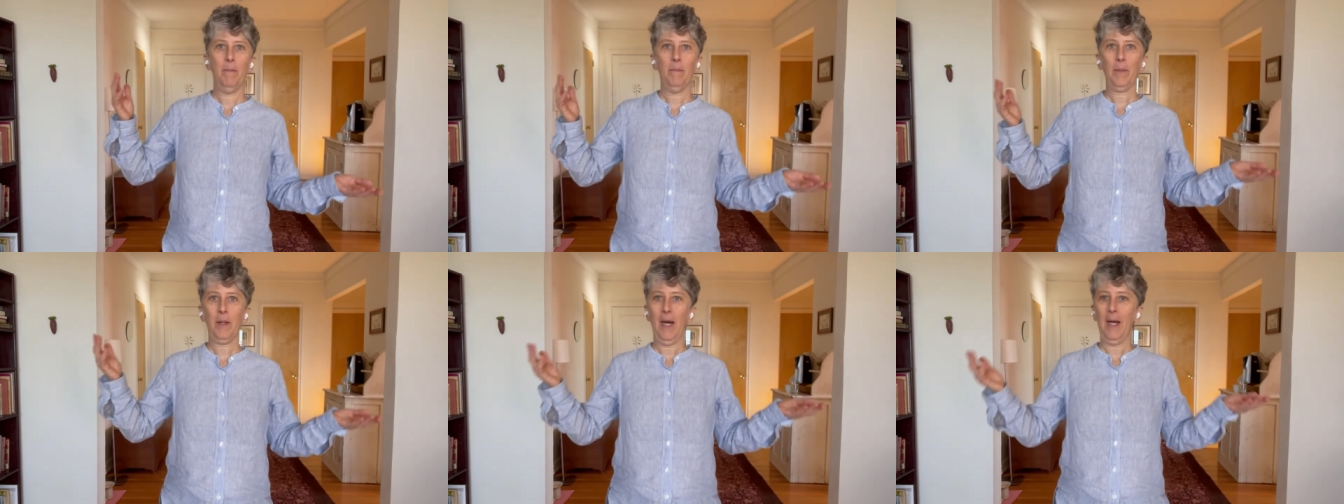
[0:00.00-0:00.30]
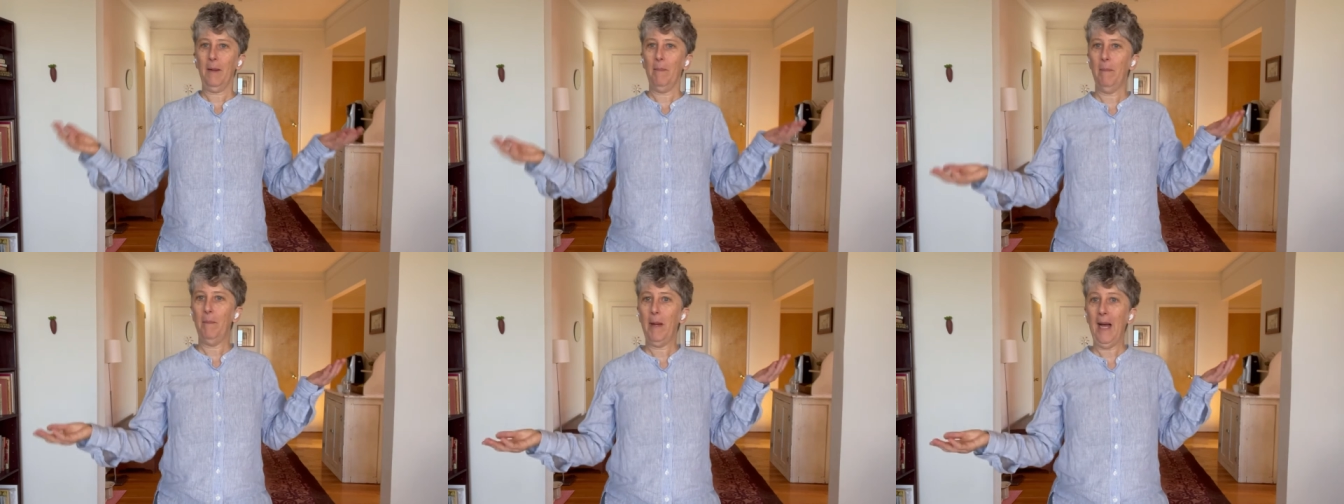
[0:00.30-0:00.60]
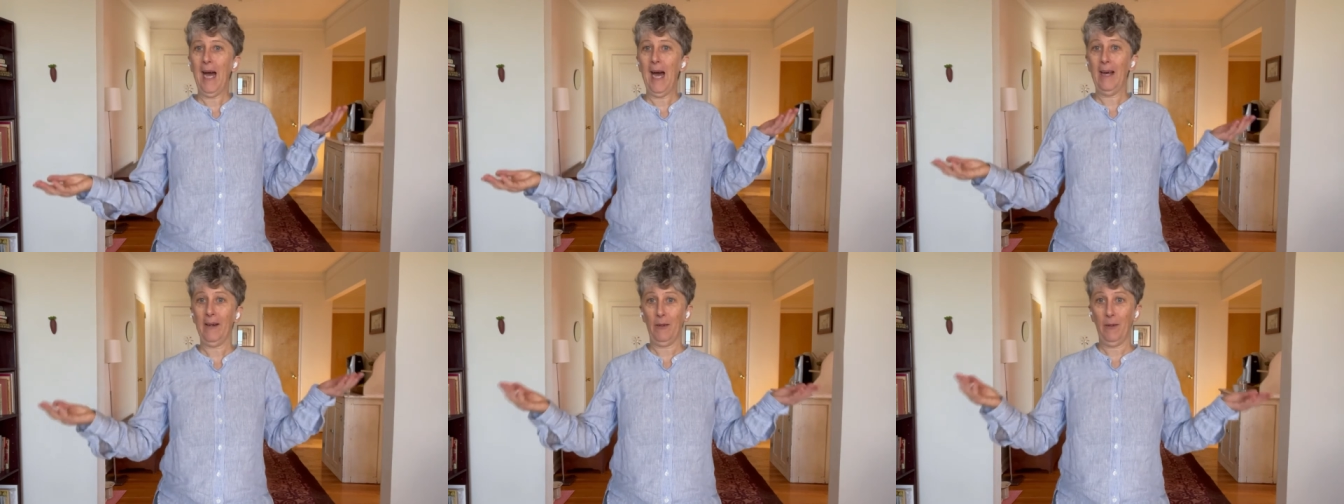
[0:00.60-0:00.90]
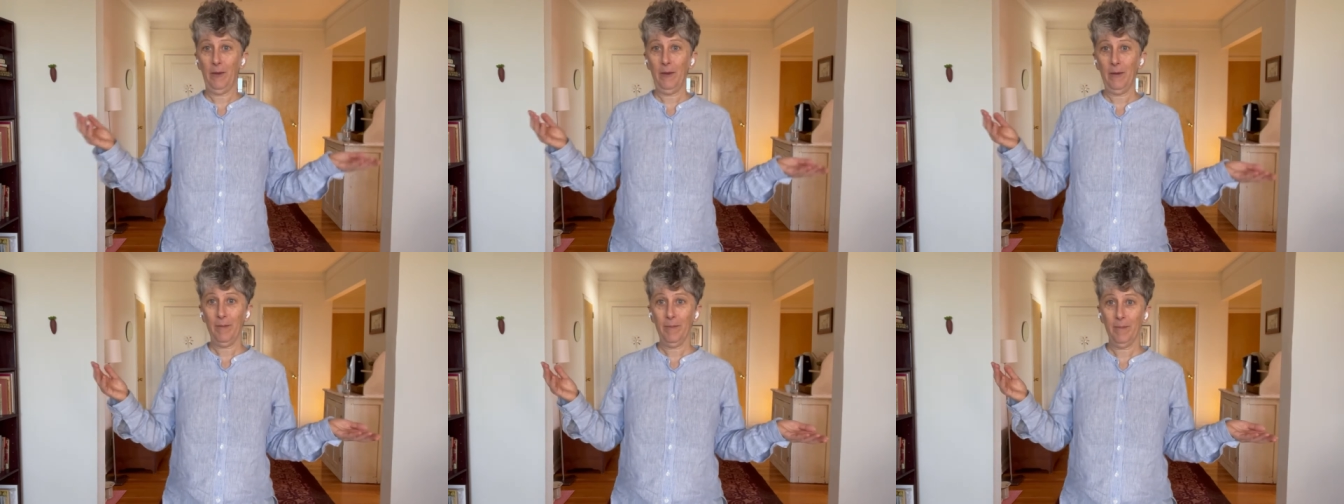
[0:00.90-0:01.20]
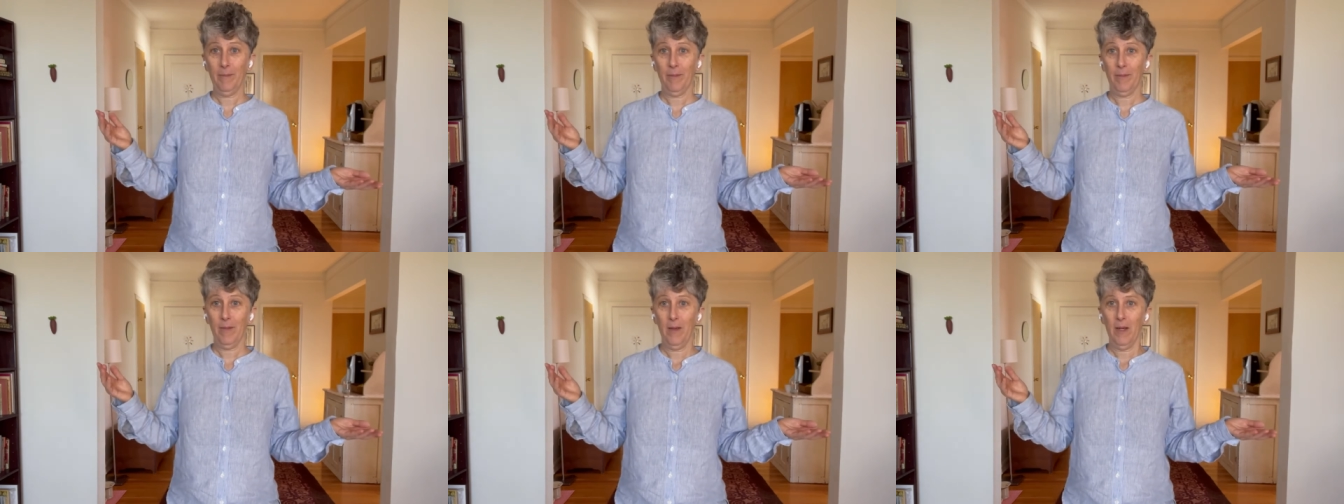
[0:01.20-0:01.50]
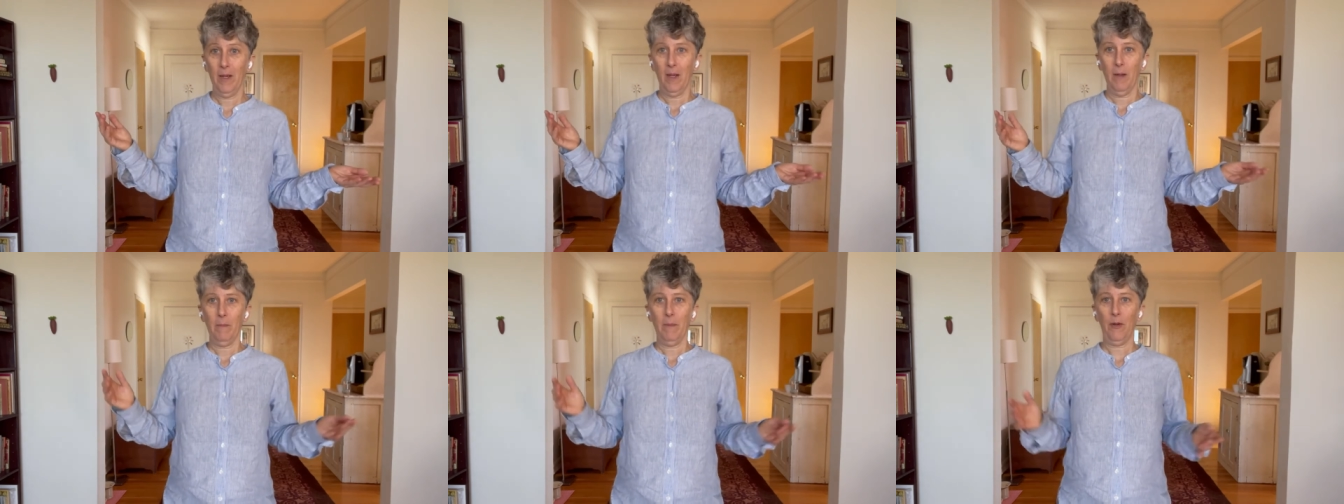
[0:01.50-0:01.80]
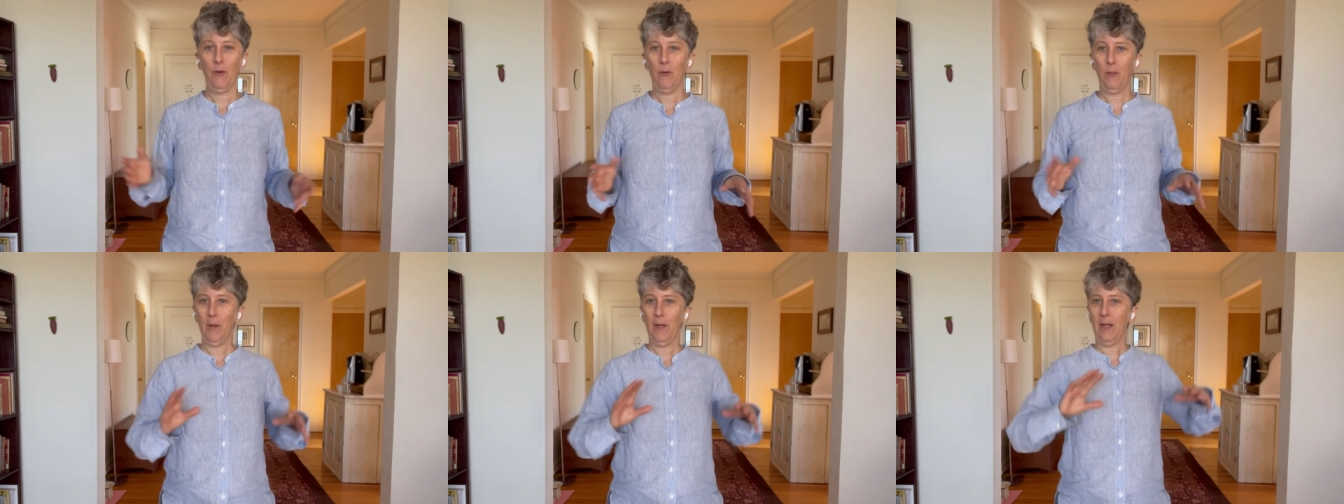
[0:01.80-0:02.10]
kind of battle
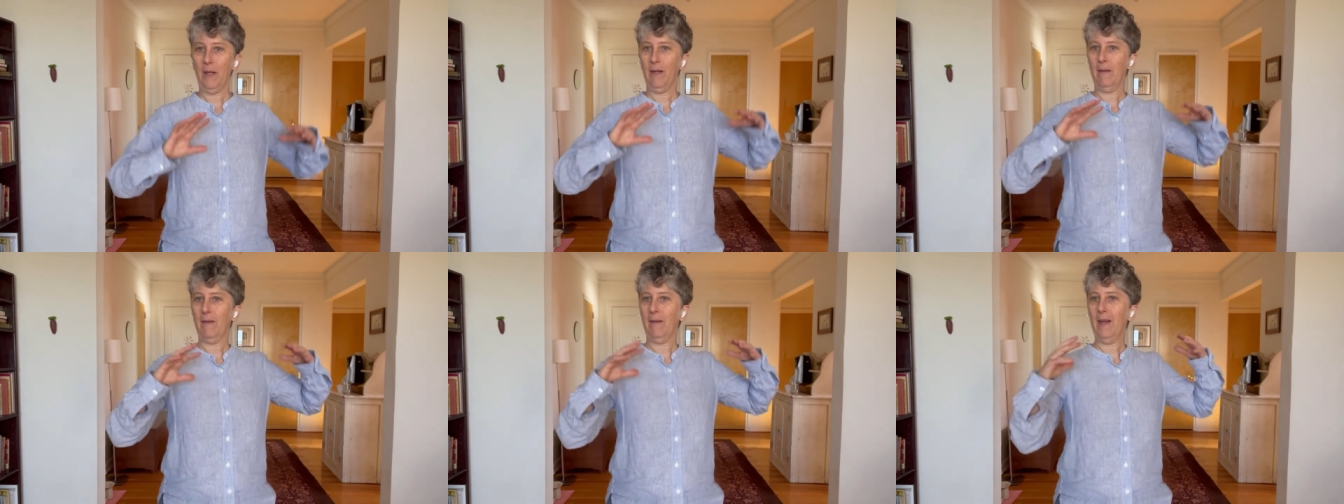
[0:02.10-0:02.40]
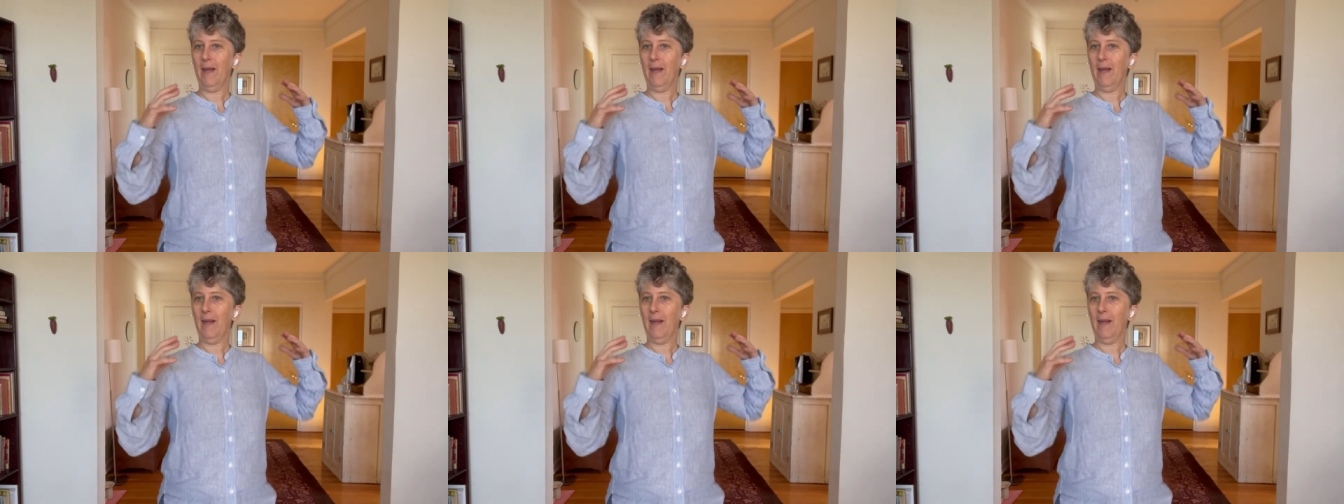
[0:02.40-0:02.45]
between